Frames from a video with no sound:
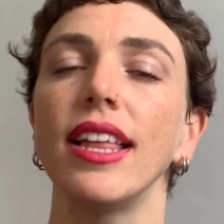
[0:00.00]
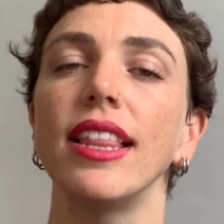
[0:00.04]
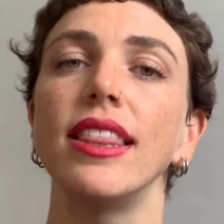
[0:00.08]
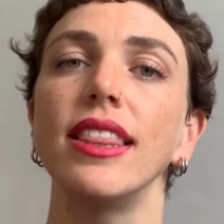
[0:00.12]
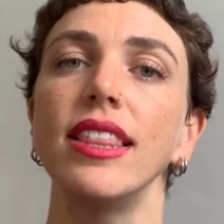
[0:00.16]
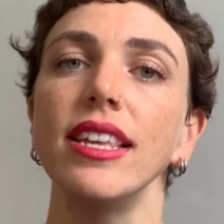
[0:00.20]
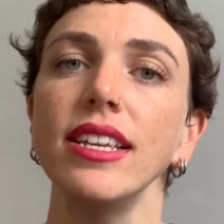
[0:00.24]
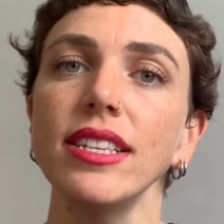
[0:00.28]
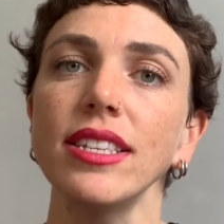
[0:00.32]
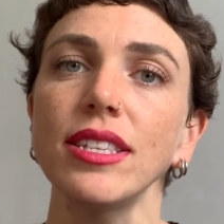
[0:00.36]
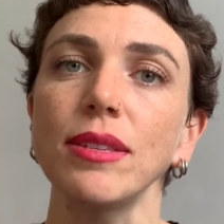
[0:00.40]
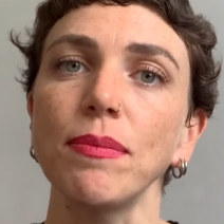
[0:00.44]

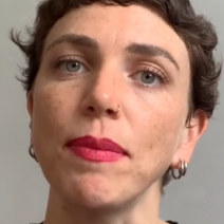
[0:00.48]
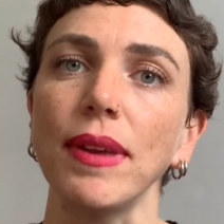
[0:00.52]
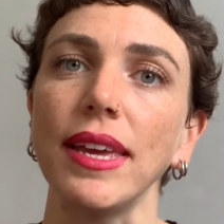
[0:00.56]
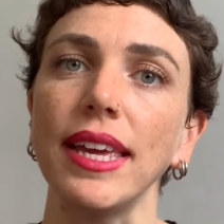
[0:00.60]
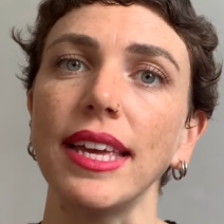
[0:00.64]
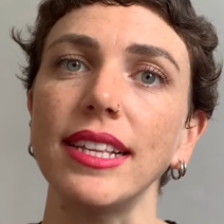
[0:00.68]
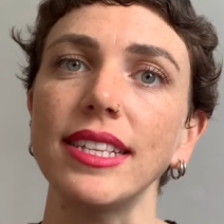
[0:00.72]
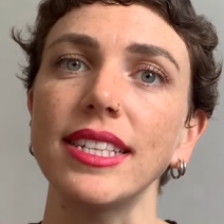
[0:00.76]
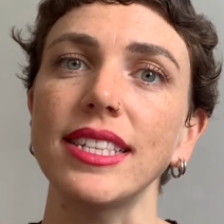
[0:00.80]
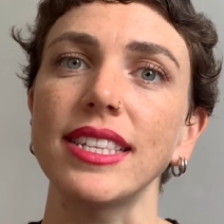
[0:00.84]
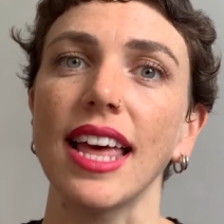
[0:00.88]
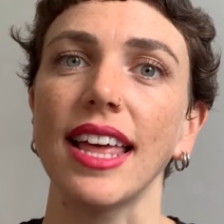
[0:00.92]
This
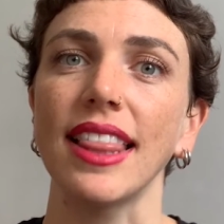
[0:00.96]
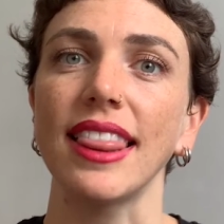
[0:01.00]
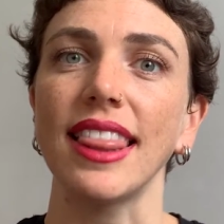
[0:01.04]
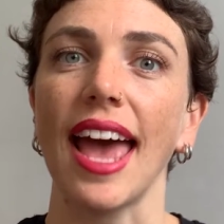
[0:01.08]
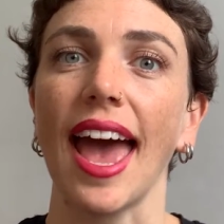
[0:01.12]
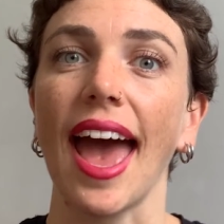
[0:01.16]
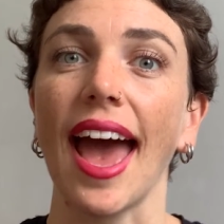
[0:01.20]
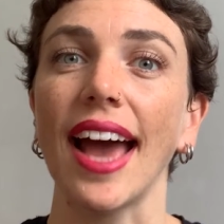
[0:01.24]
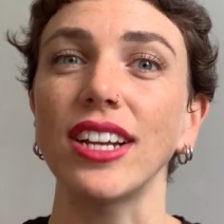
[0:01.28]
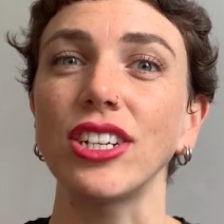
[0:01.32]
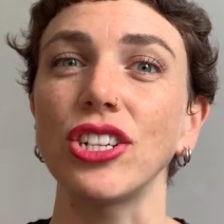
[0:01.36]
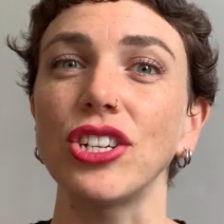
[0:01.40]
means that
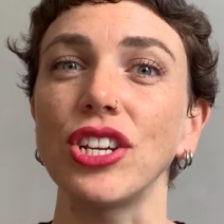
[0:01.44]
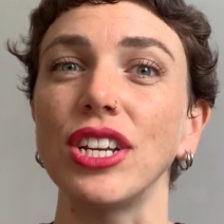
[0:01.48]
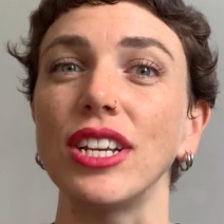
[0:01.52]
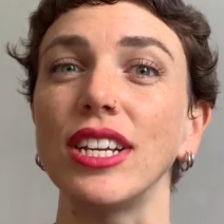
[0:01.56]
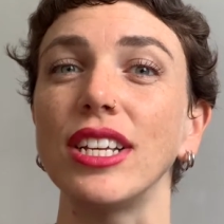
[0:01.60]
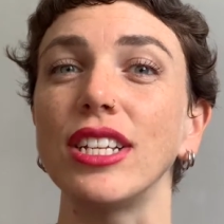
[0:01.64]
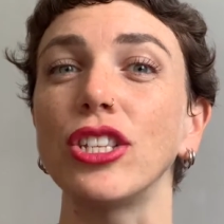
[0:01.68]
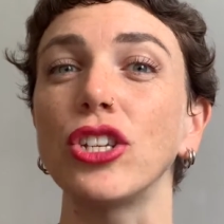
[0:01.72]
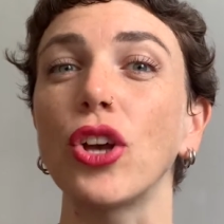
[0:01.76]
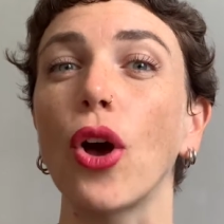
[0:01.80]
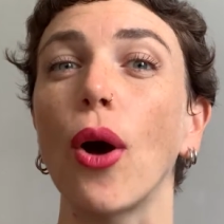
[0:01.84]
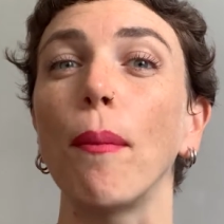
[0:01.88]
the action
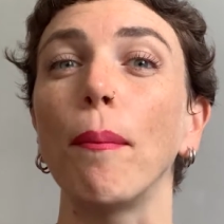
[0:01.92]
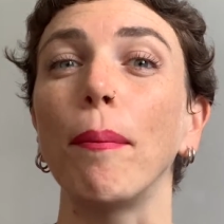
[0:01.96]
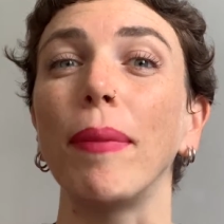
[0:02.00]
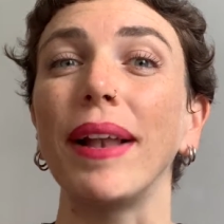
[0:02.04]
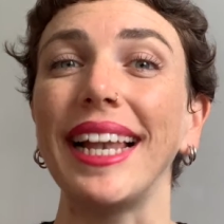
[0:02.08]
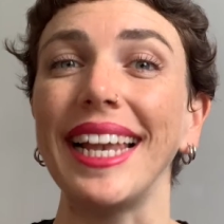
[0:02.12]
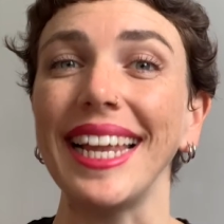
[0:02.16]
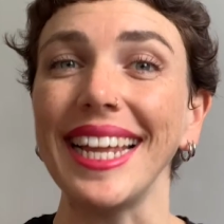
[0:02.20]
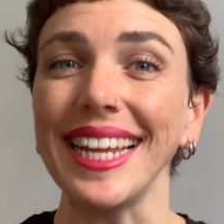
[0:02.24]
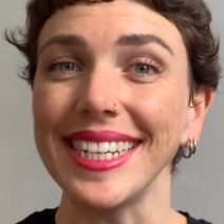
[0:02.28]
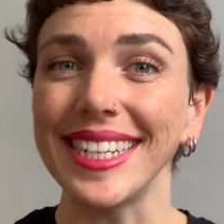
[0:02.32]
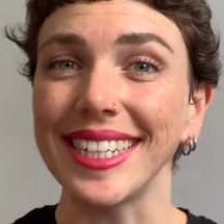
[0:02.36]
is
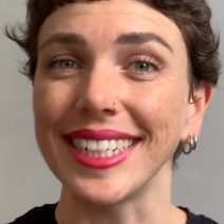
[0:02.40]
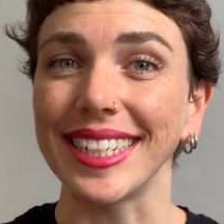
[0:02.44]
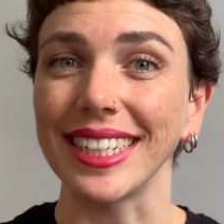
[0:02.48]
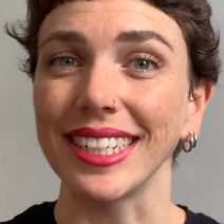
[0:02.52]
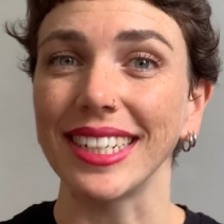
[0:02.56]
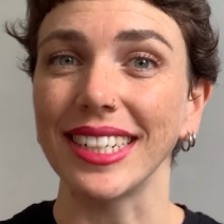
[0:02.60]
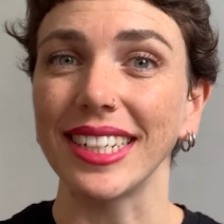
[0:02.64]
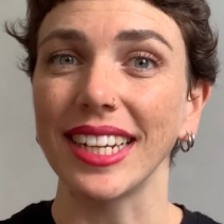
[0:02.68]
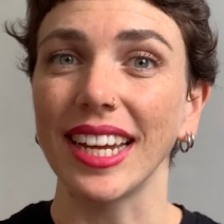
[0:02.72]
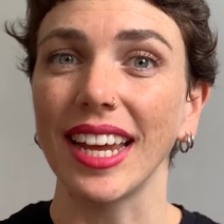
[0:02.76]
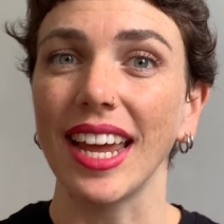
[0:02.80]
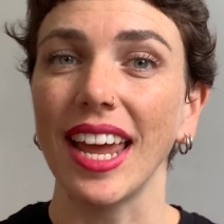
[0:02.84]

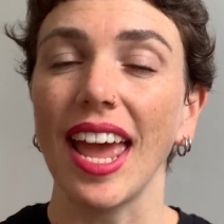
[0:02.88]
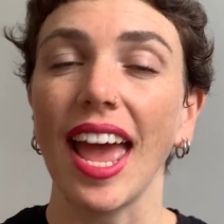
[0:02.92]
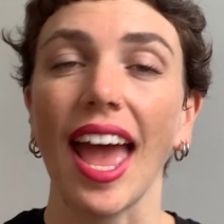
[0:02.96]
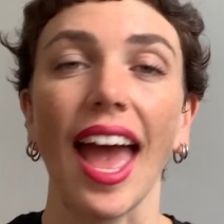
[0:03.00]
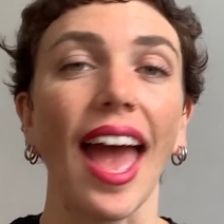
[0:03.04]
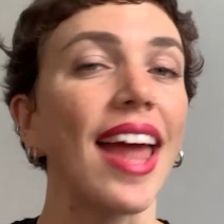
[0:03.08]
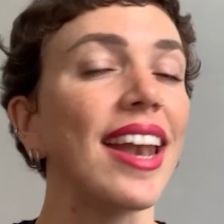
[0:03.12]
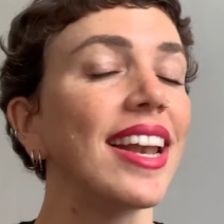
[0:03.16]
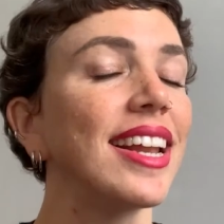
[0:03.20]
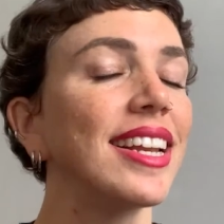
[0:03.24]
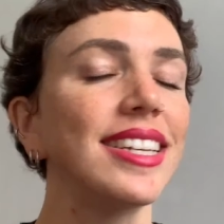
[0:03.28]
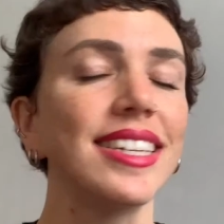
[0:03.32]
completed
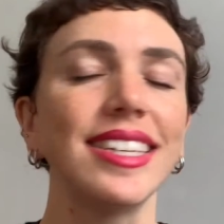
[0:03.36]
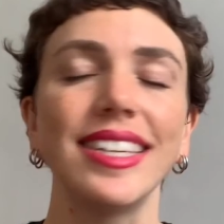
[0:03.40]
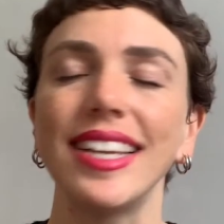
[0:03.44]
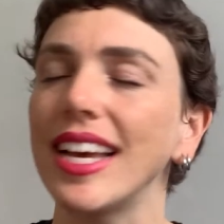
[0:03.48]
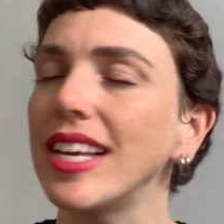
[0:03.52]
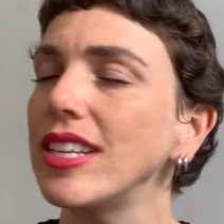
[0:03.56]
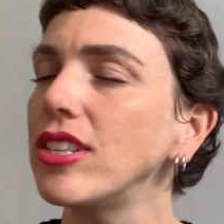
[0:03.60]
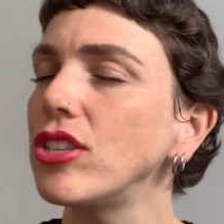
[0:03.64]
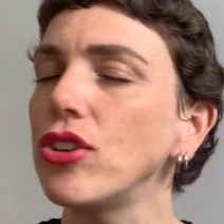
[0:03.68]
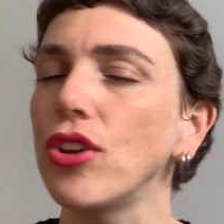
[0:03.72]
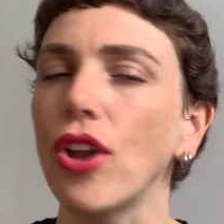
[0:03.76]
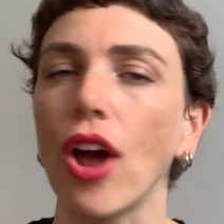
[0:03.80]
and it
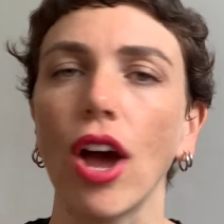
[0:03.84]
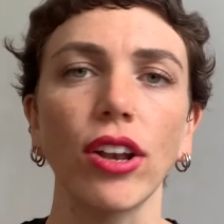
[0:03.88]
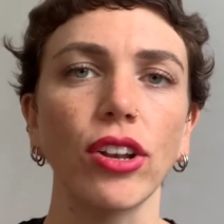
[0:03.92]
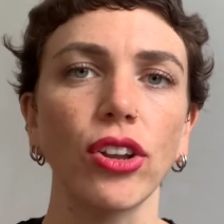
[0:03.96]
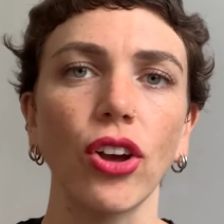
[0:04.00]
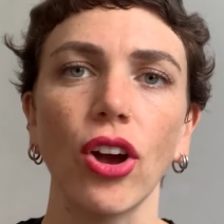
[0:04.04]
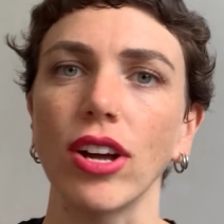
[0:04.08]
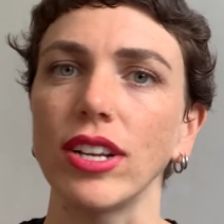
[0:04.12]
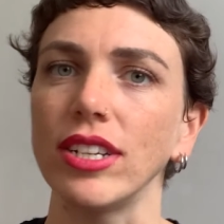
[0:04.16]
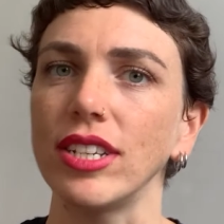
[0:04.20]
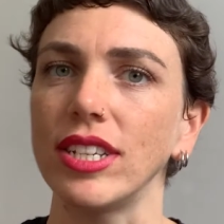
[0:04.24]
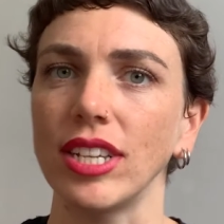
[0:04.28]
does not
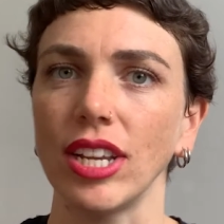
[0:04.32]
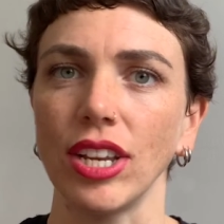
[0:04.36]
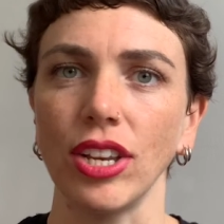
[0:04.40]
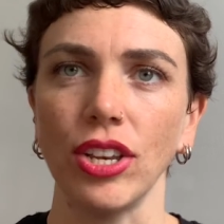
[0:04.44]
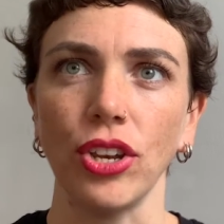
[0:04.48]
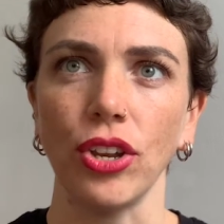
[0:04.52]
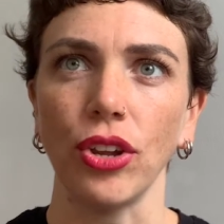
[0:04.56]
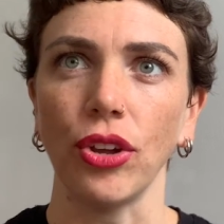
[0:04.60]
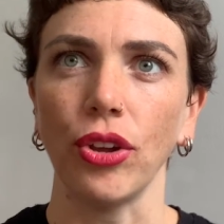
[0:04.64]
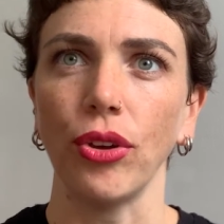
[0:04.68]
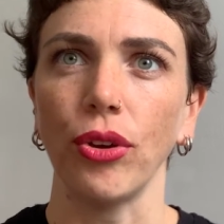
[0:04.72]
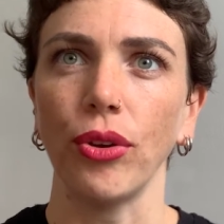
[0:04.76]

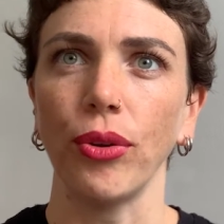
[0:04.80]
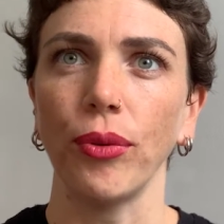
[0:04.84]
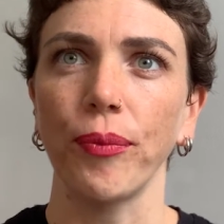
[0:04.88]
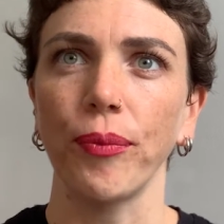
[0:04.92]
continue.